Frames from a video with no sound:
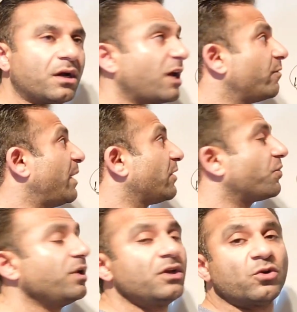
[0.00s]
I'd have
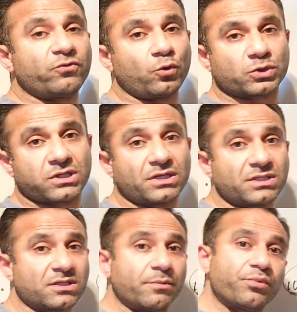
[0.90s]
about 3 or 4
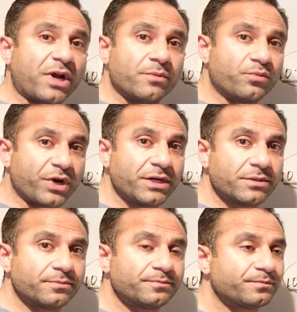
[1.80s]
slices of brown
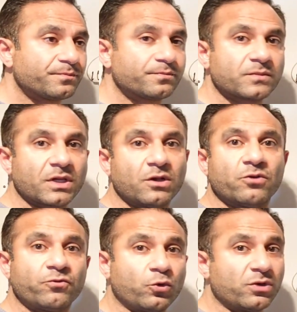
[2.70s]
bread
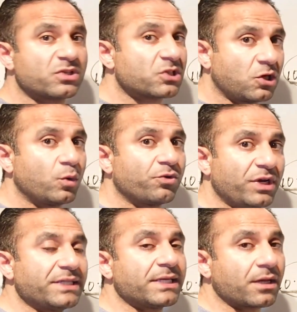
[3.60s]
for the slower
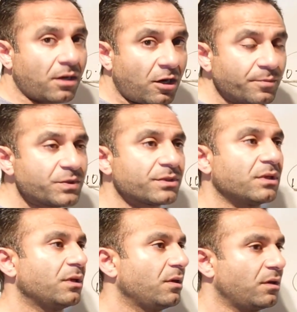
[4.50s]
releasing
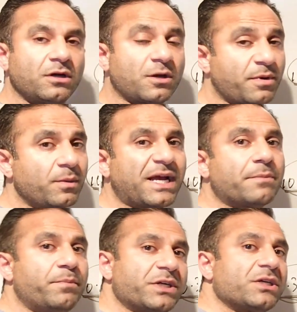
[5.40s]
carbs. I'll probably
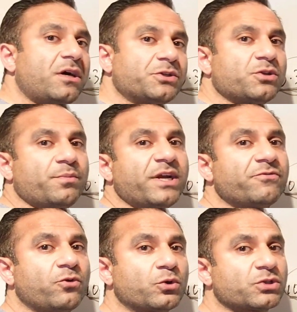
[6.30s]
add butter onto the
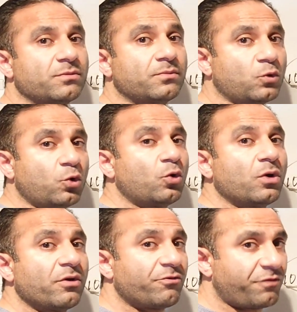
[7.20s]
bread for some
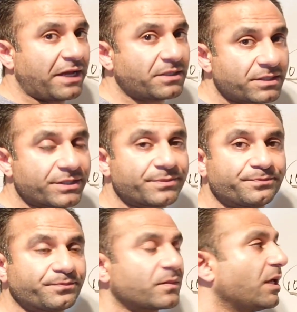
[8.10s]
more
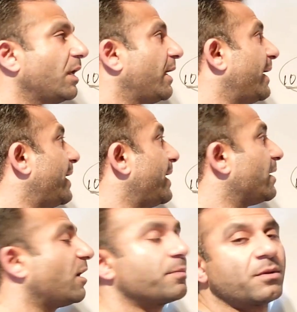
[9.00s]
fats.
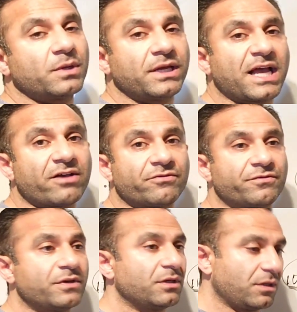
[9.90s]
And I'll probably
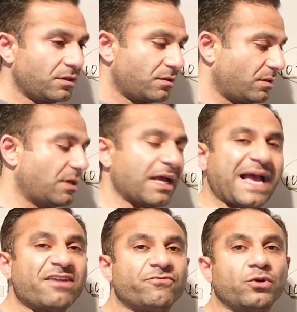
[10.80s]
have a
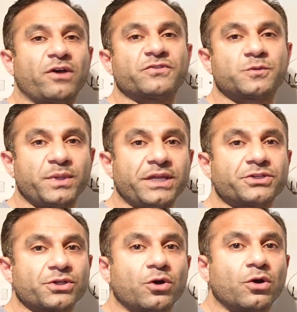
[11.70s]
handful of
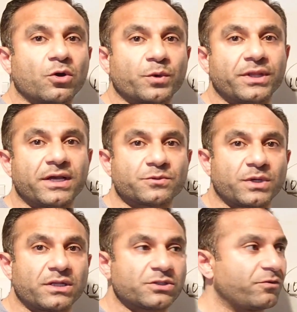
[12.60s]
spinach to go along with that as well.